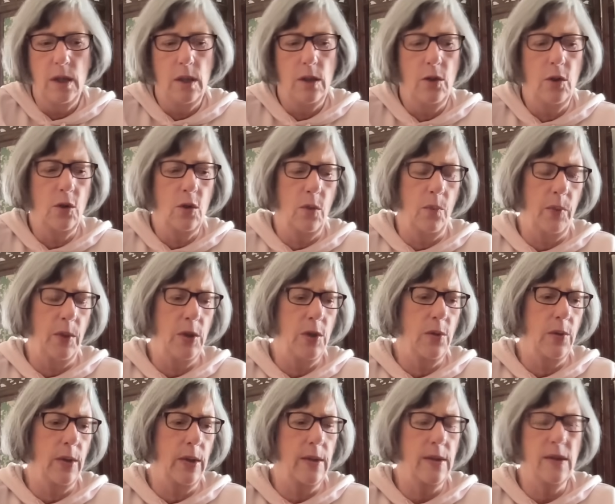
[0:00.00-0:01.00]
You could be
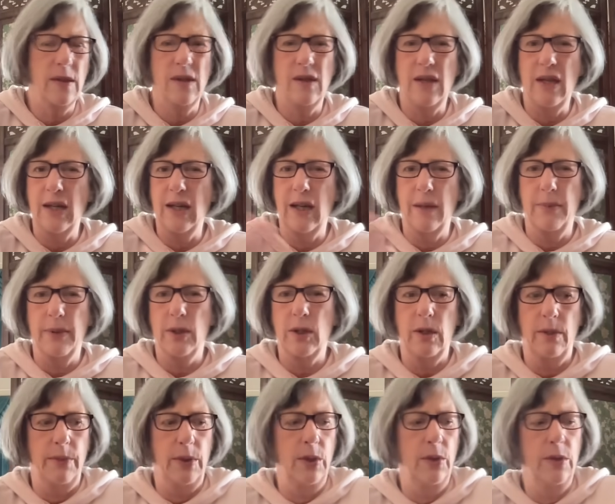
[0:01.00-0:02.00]
doing setting up a
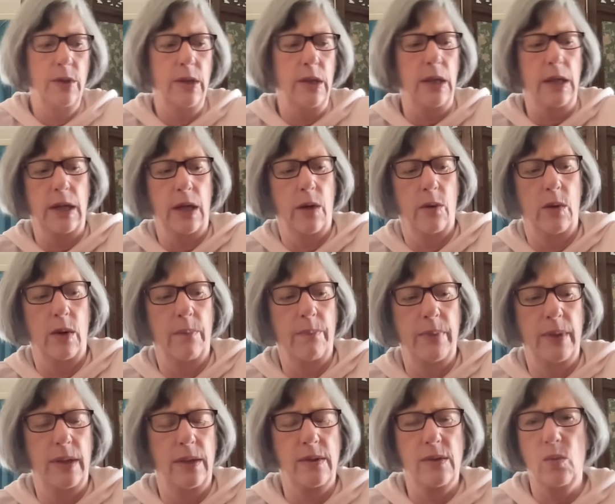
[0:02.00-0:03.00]
community co op,
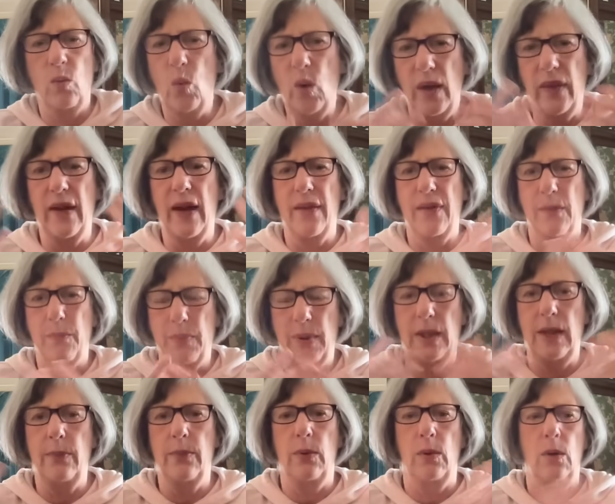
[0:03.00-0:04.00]
but it's with other
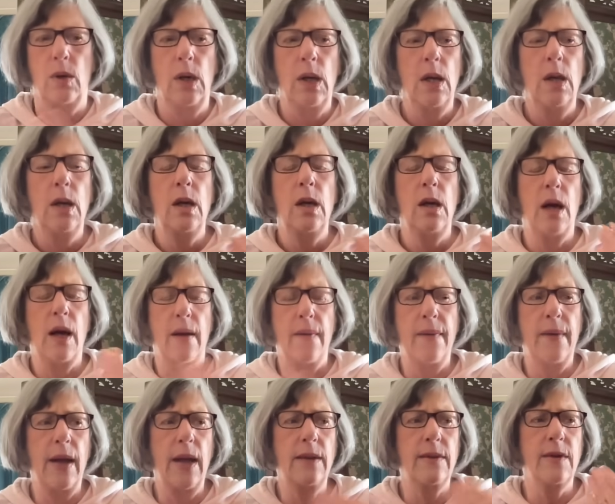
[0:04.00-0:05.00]
people, and
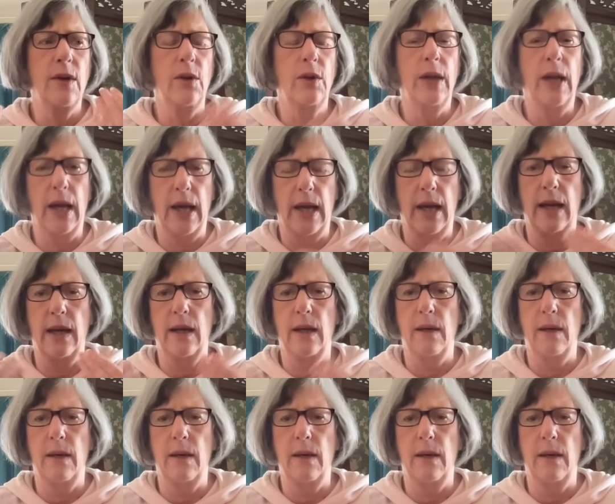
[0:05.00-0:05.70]
that's okay.